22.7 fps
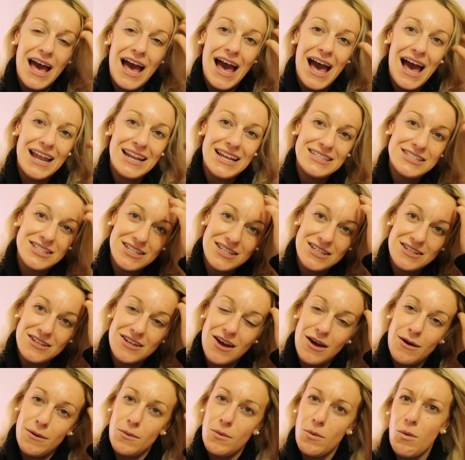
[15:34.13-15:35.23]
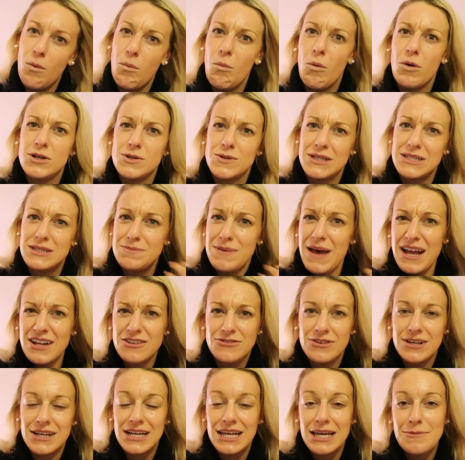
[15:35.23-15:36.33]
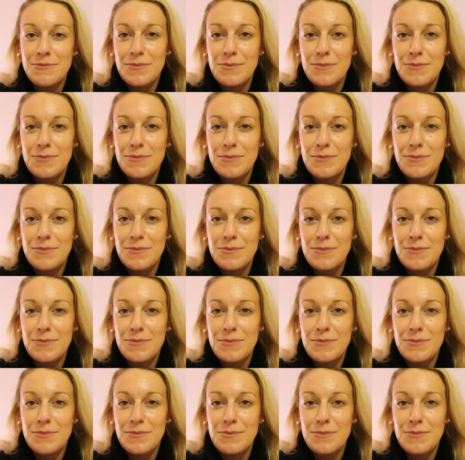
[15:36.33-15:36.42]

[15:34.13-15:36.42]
And I didn't know what to expect, really.